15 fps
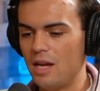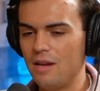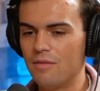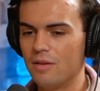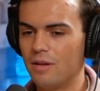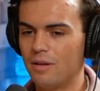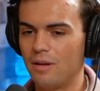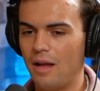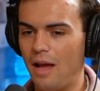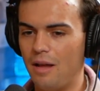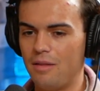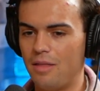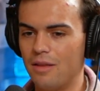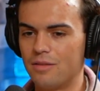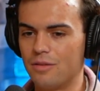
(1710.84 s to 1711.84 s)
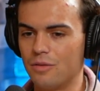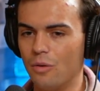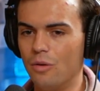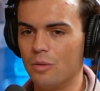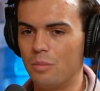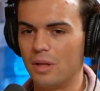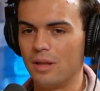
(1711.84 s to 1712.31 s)
even I, this is
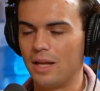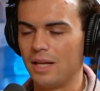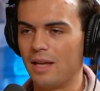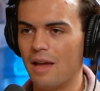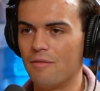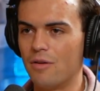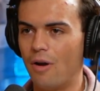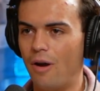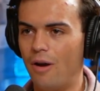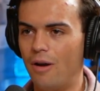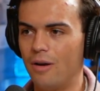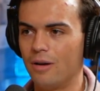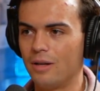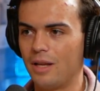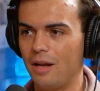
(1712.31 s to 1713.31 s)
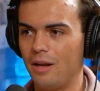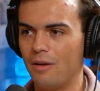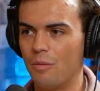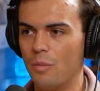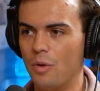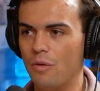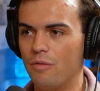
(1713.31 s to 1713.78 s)
old, but like Kevin Hart getting
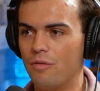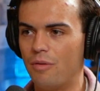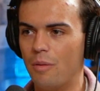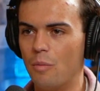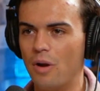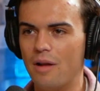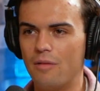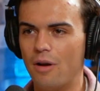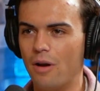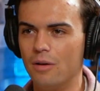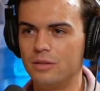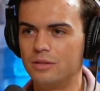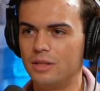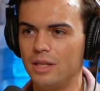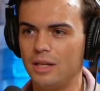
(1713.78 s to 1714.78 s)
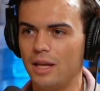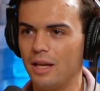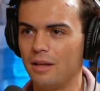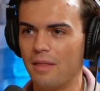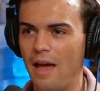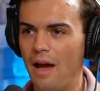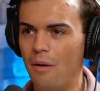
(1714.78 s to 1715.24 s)
removed from whatever hosting
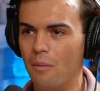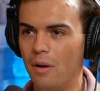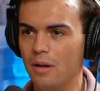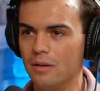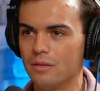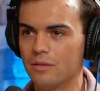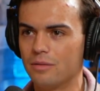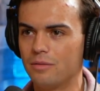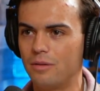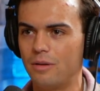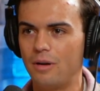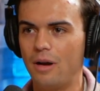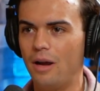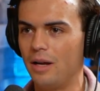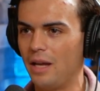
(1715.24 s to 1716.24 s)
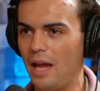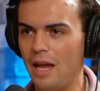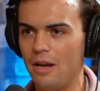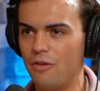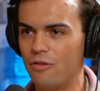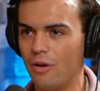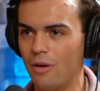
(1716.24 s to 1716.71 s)
gig that yeah. was for a
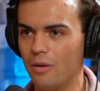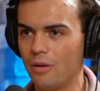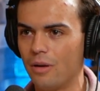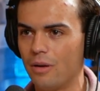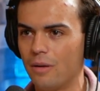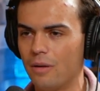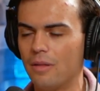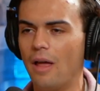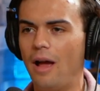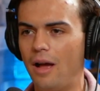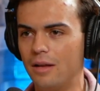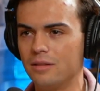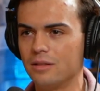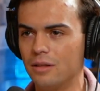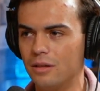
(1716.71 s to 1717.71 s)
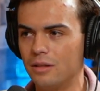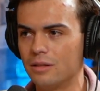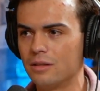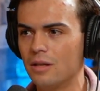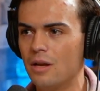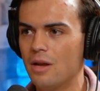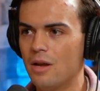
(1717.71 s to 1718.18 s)
gay Oscars. joke, the
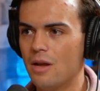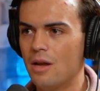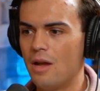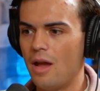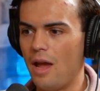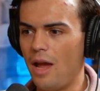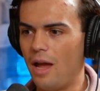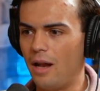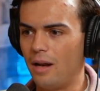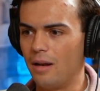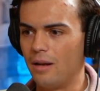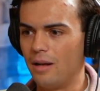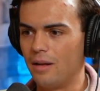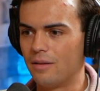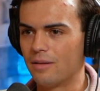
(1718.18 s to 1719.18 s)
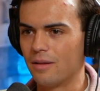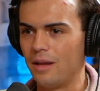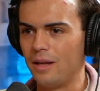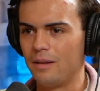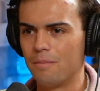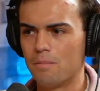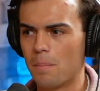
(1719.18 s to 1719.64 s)
Oscars, and it's
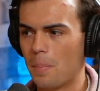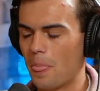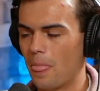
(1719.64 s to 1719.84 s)
like